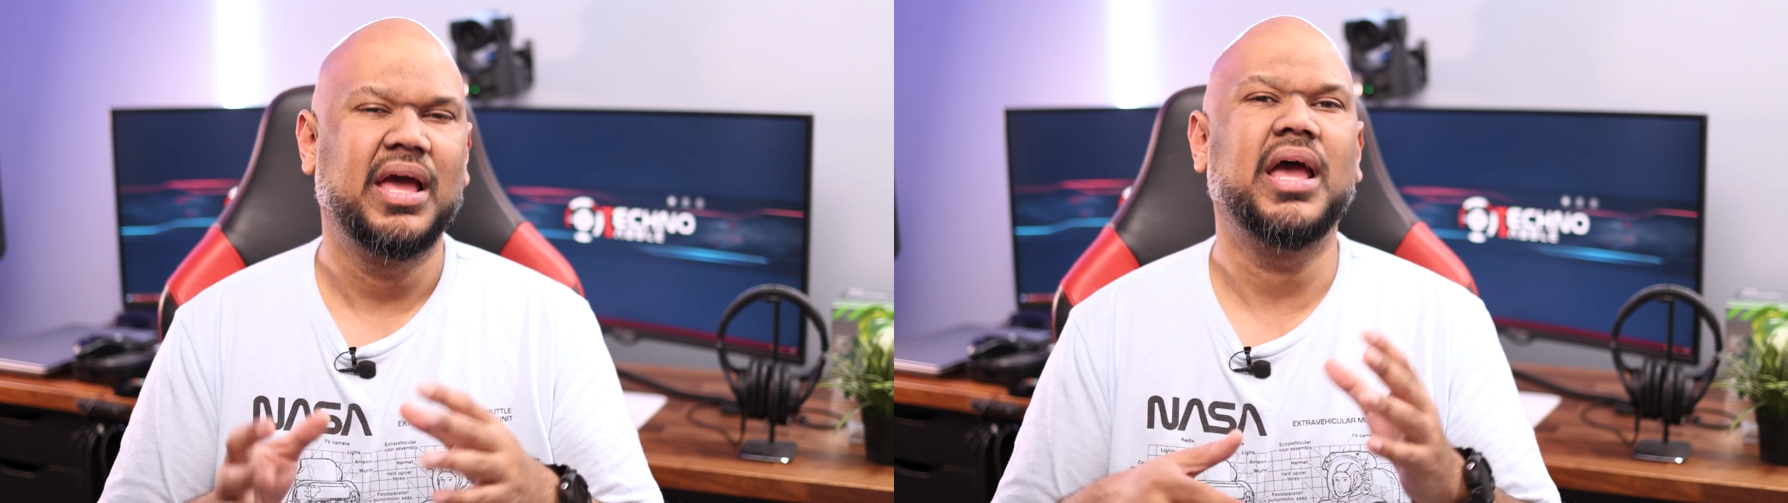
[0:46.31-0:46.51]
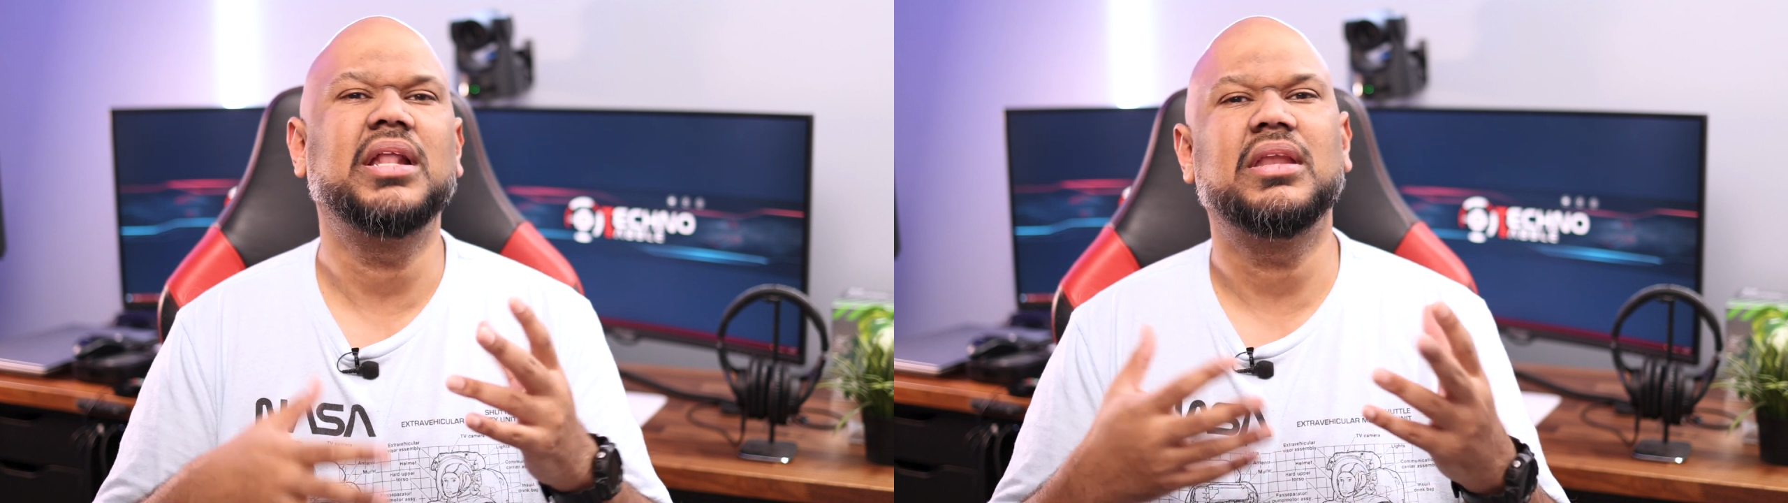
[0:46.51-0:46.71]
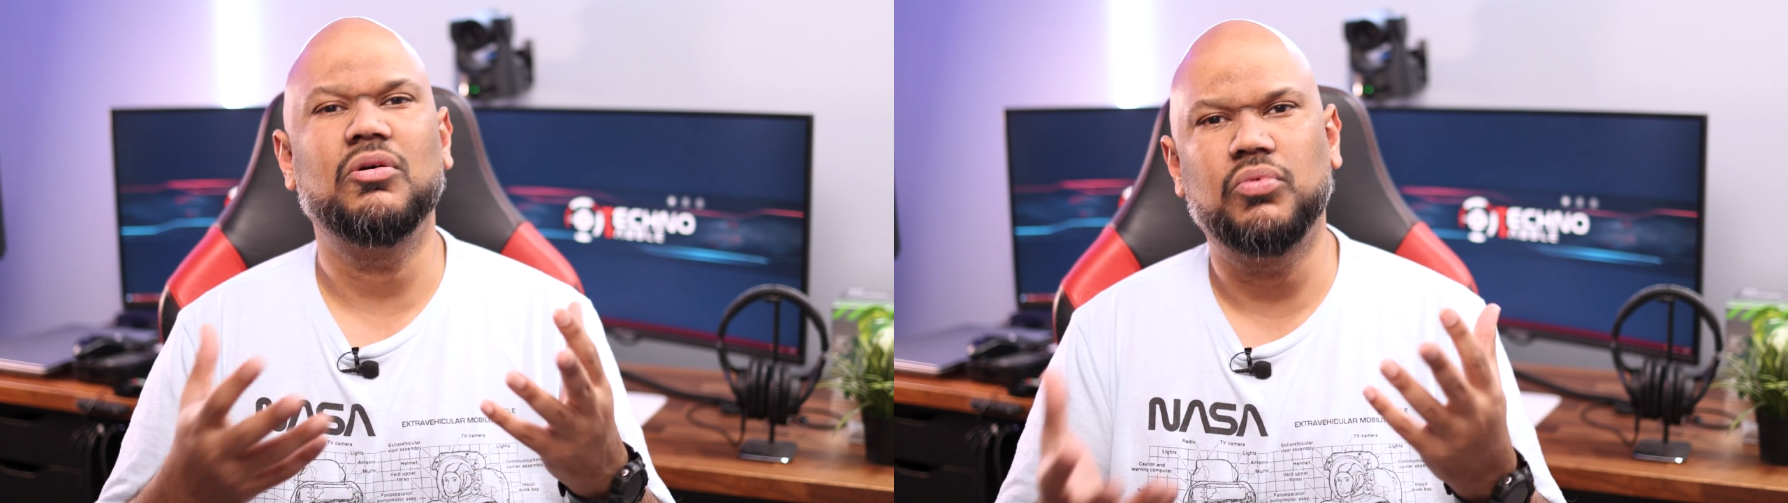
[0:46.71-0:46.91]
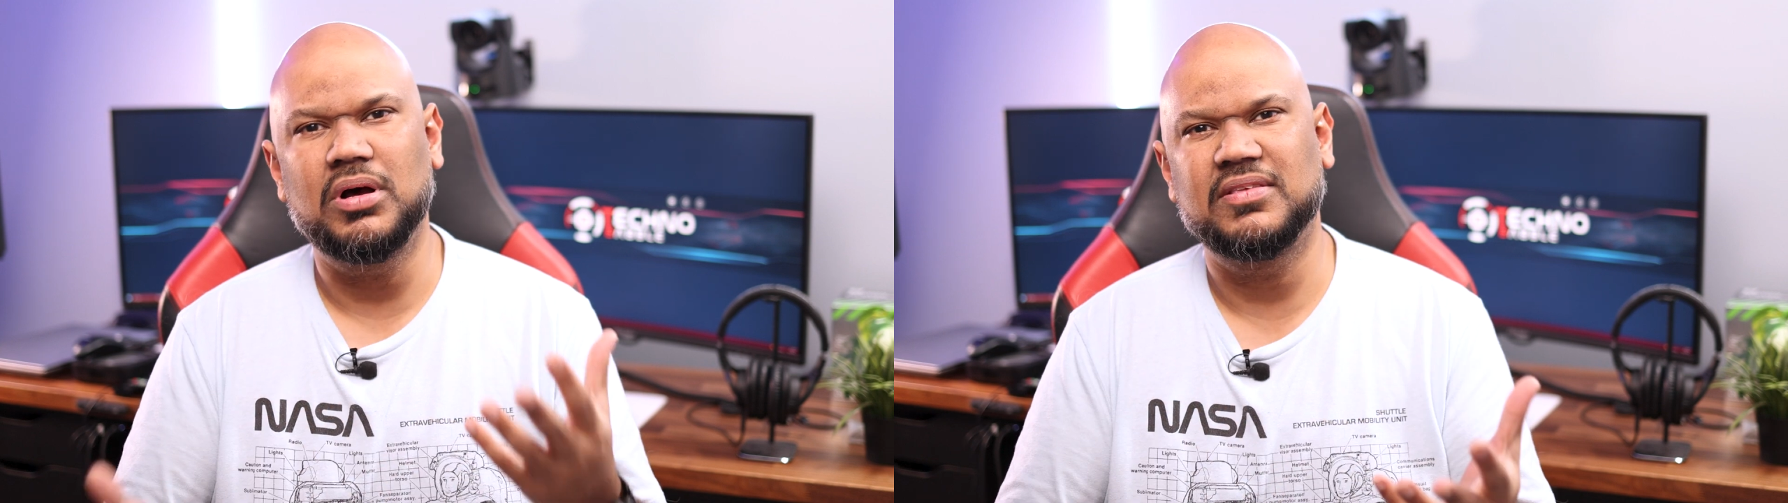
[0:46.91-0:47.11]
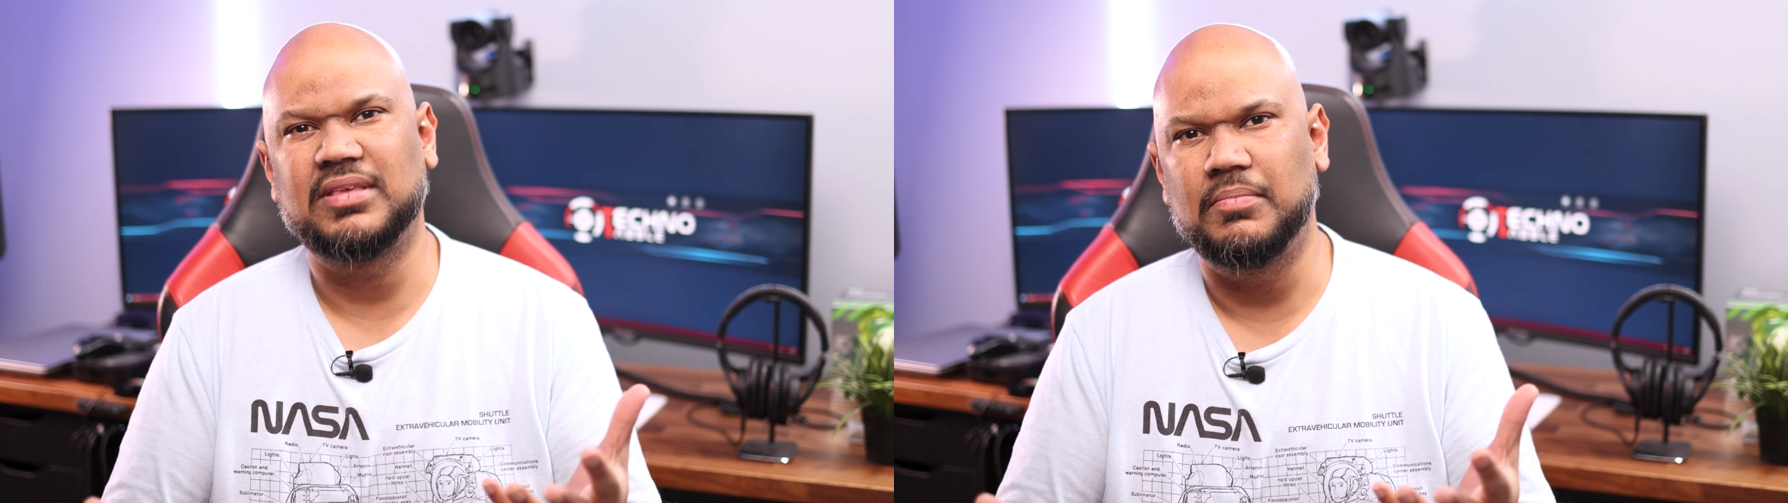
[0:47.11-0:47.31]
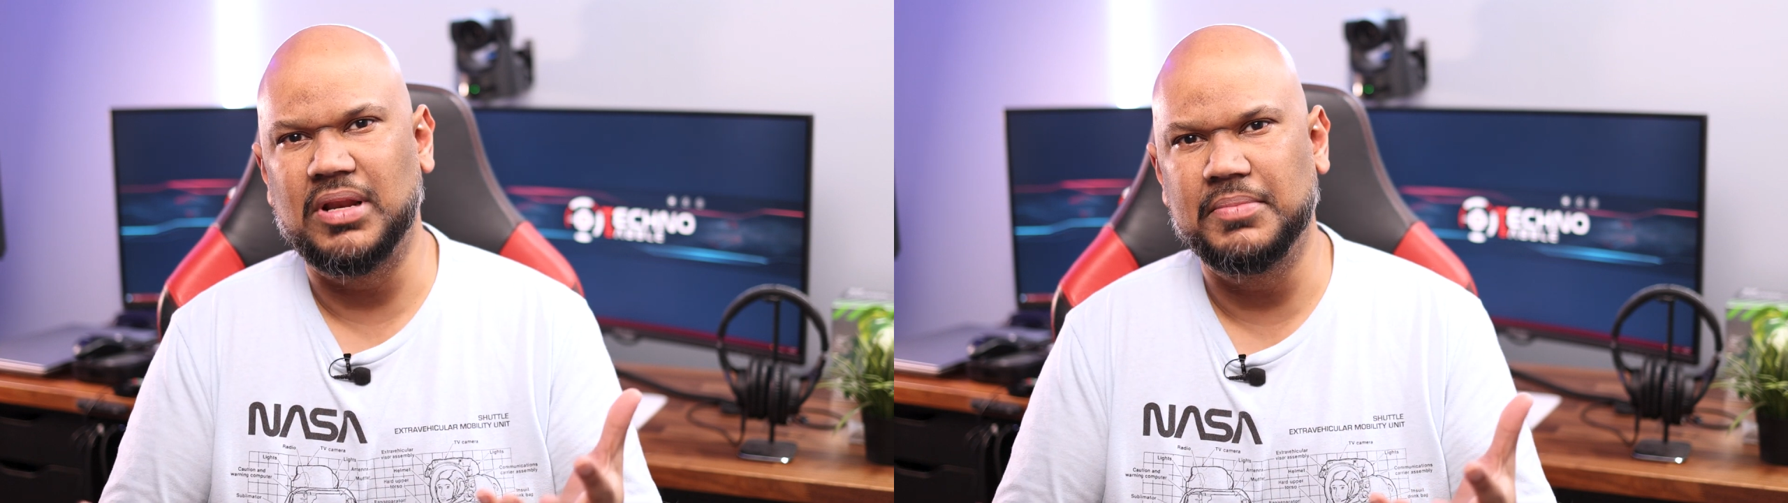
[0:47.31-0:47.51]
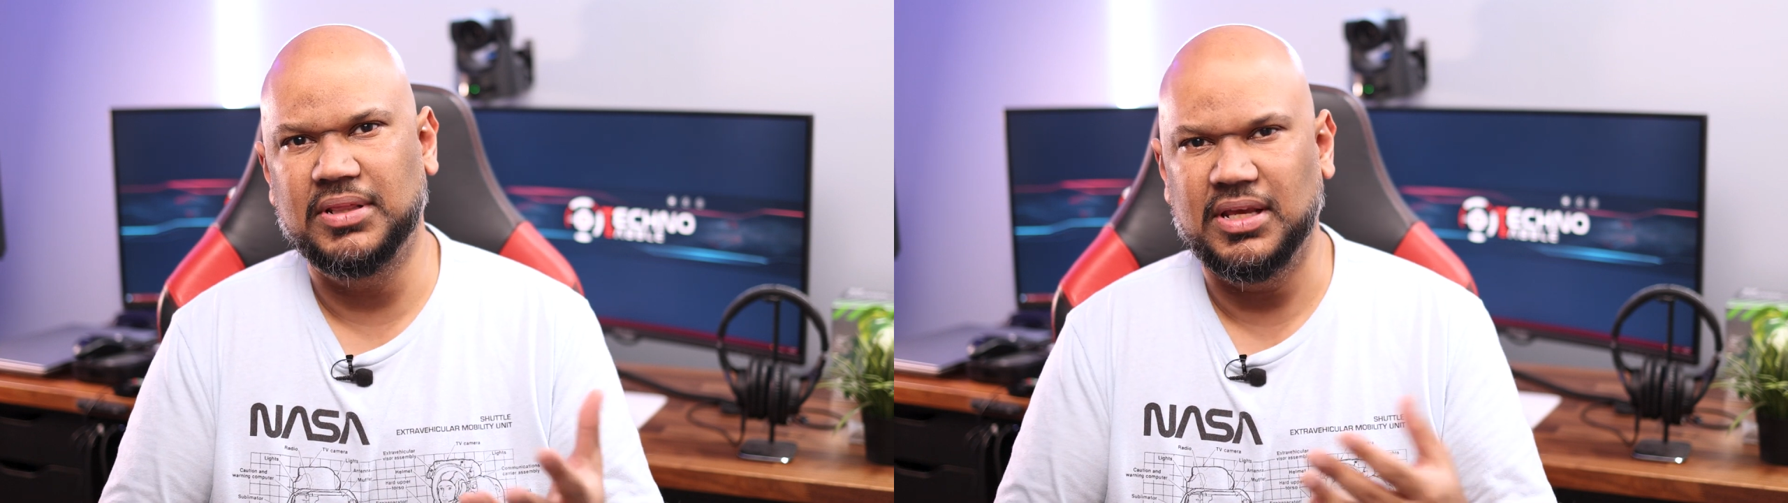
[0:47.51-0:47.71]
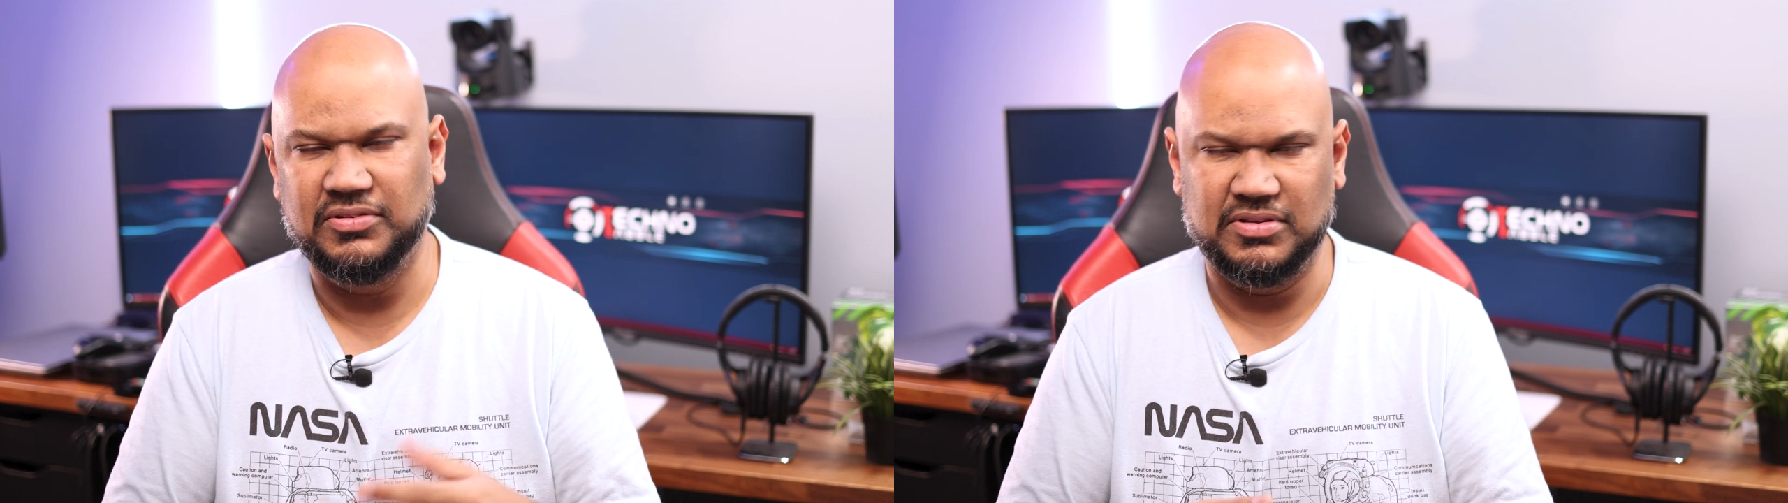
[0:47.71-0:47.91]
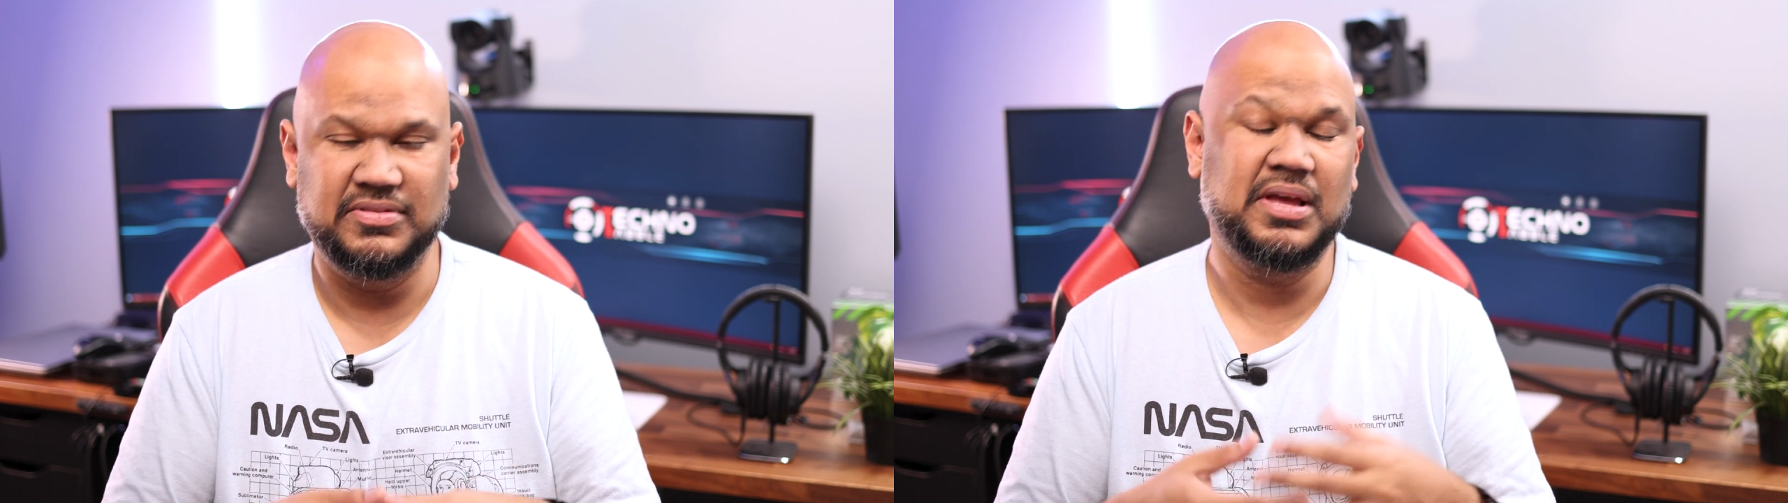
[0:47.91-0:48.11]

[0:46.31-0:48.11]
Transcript: and there were some limitations